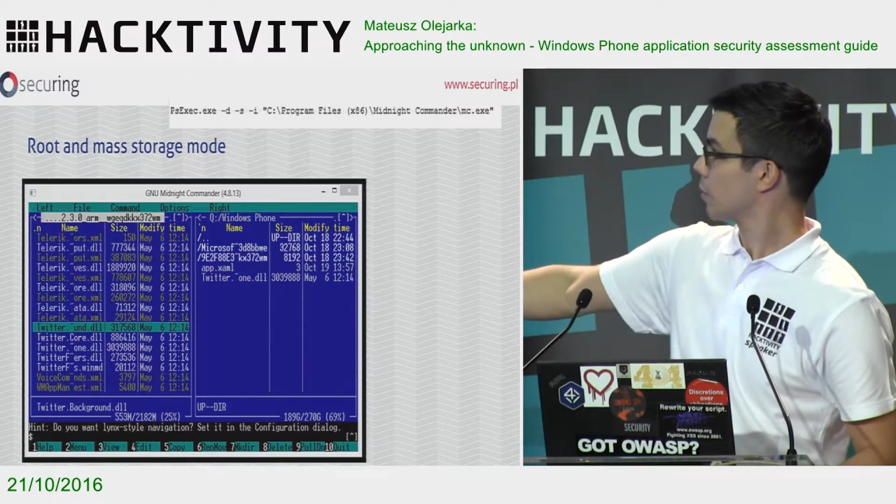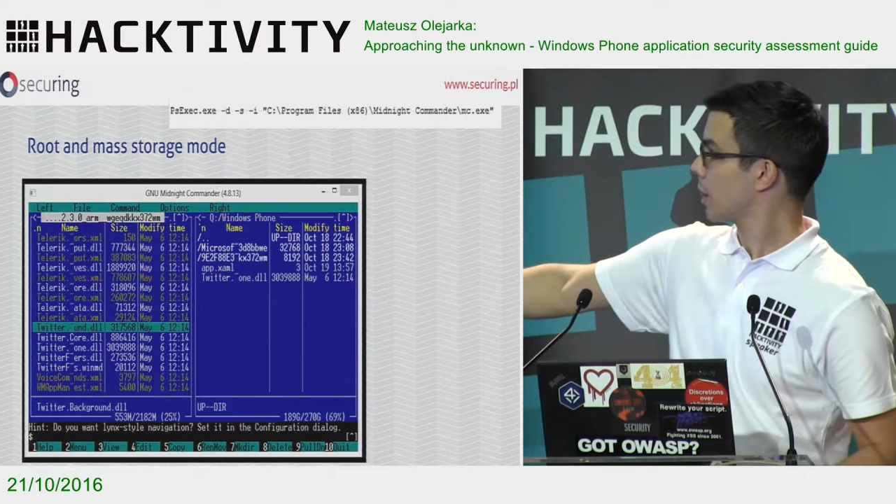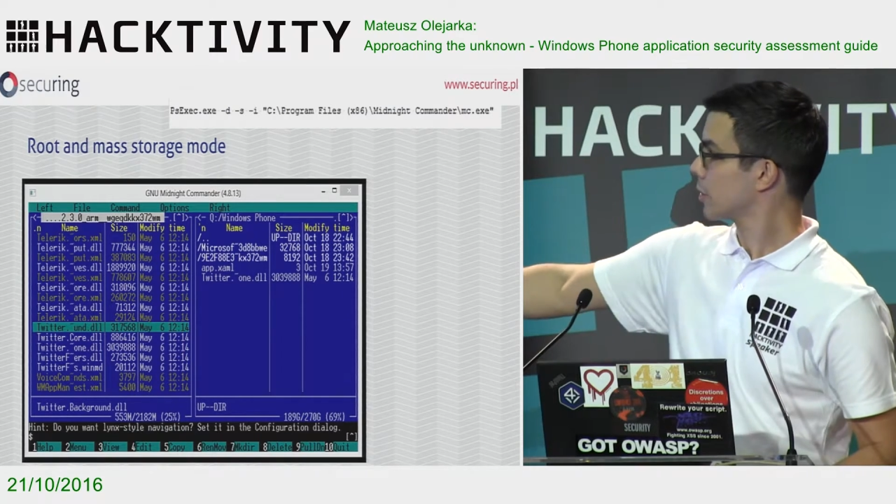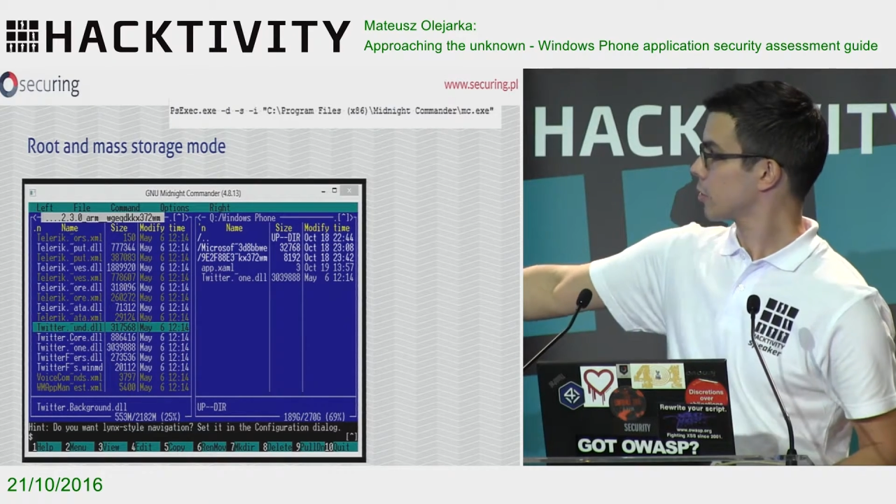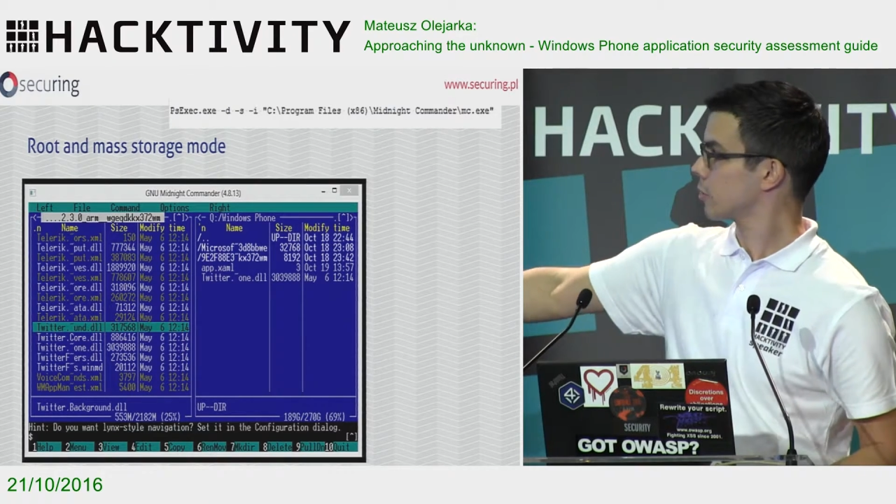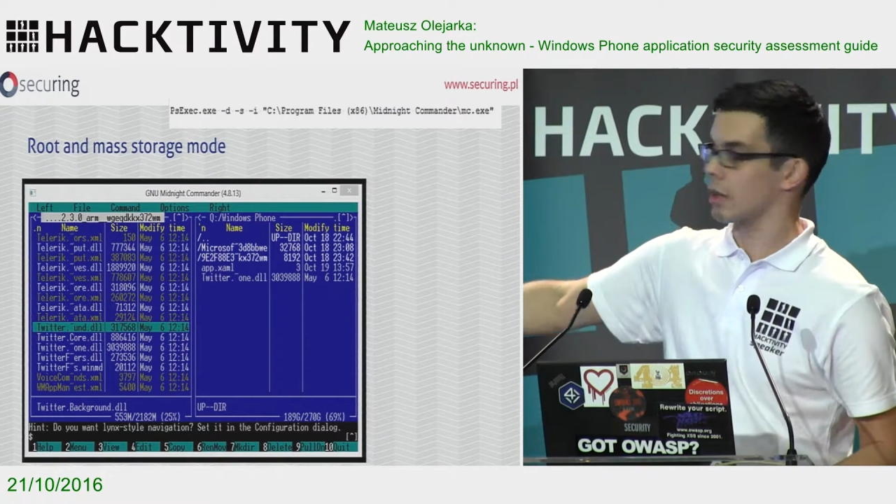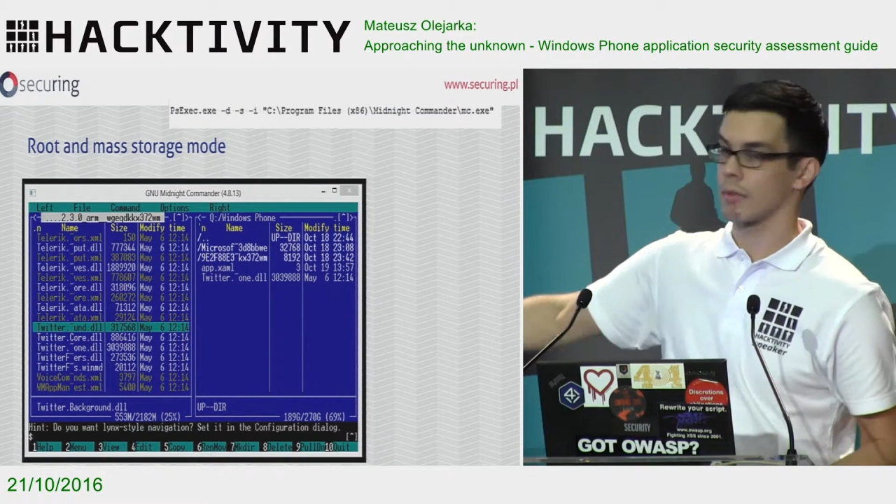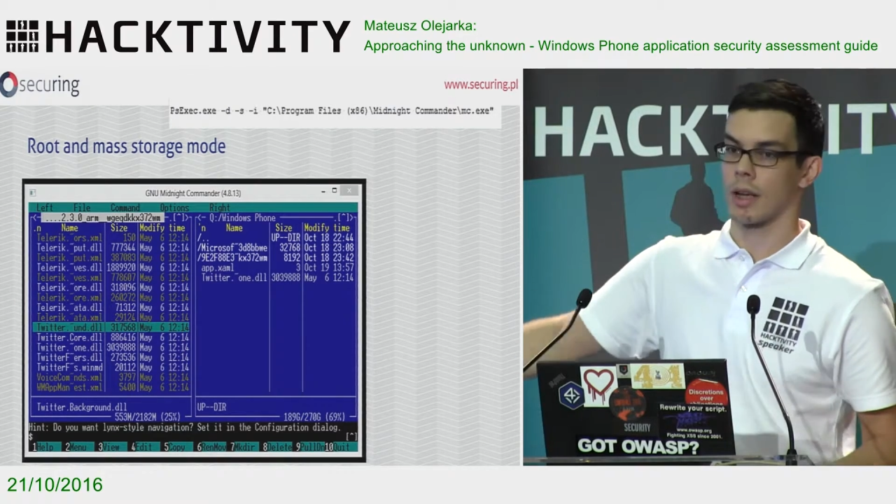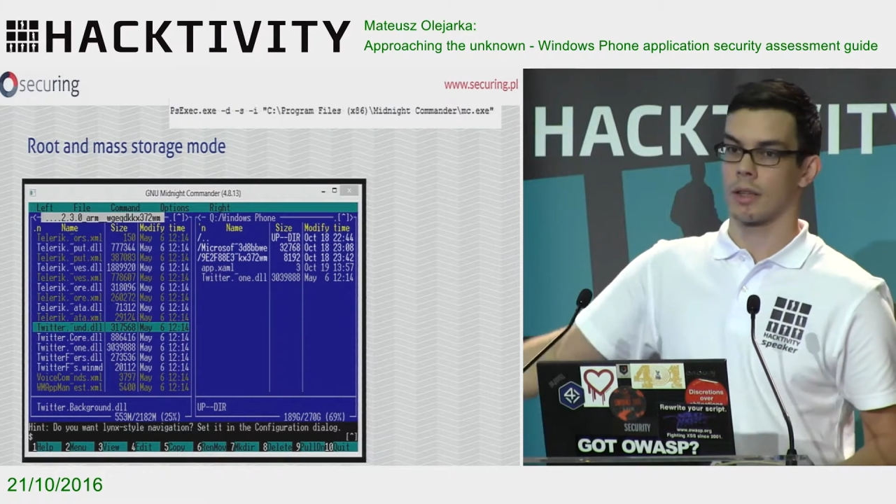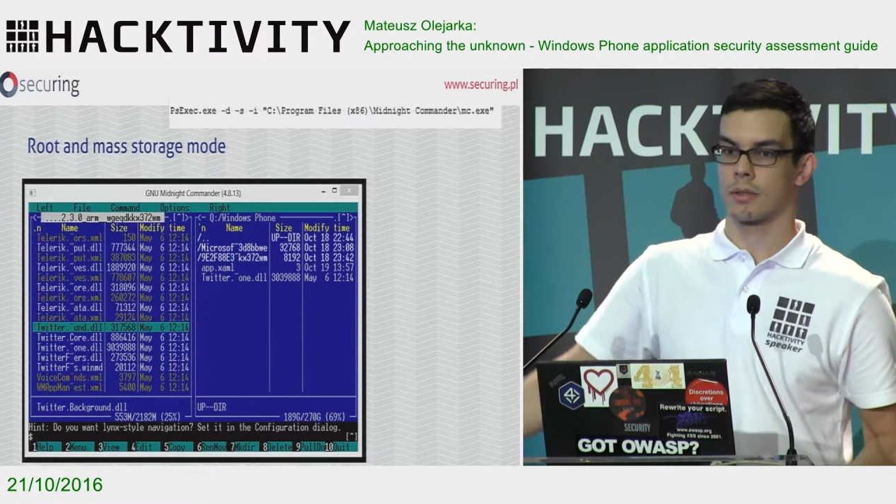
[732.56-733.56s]
command and
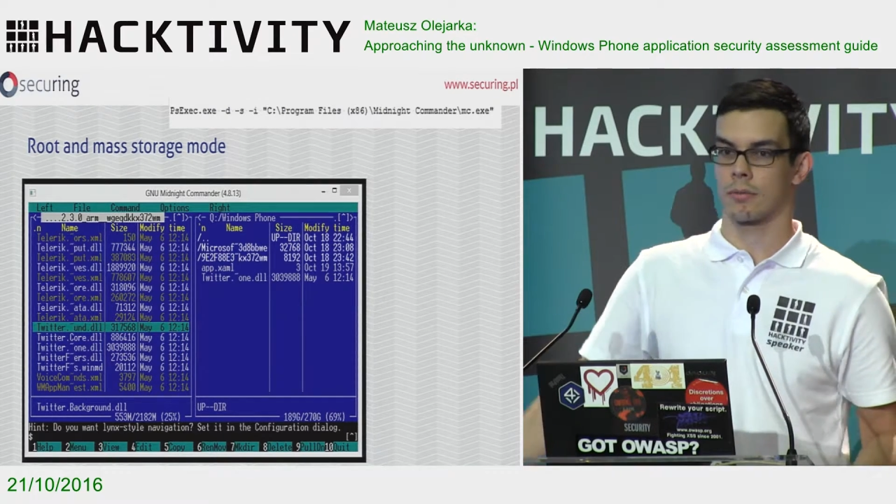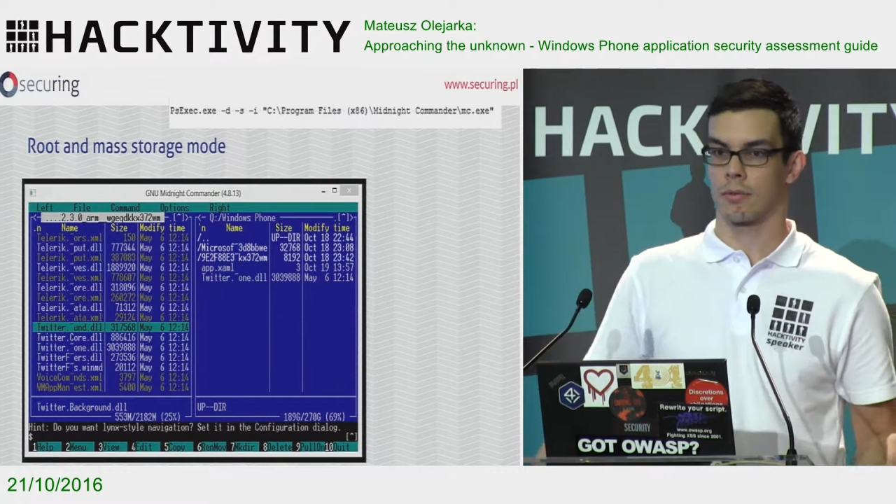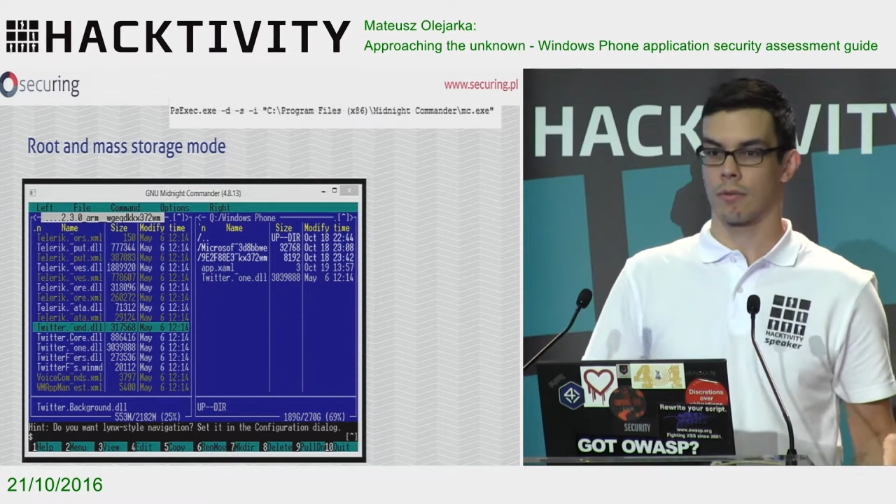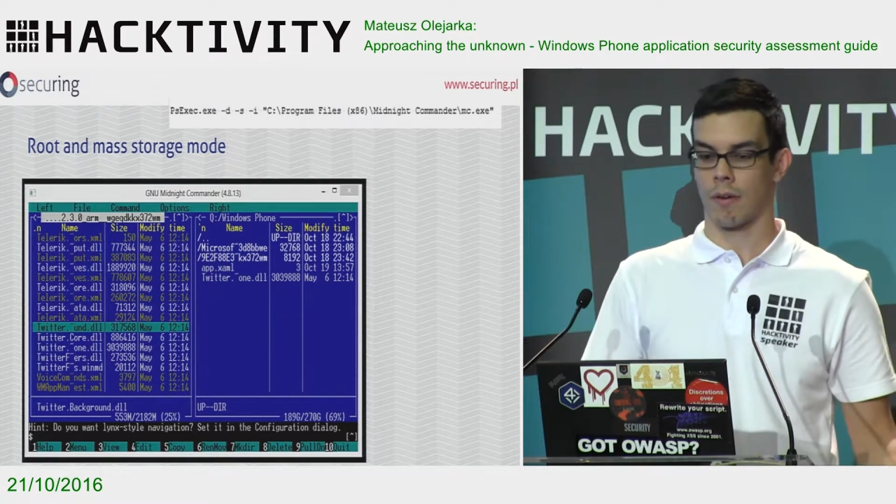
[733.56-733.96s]
navigate through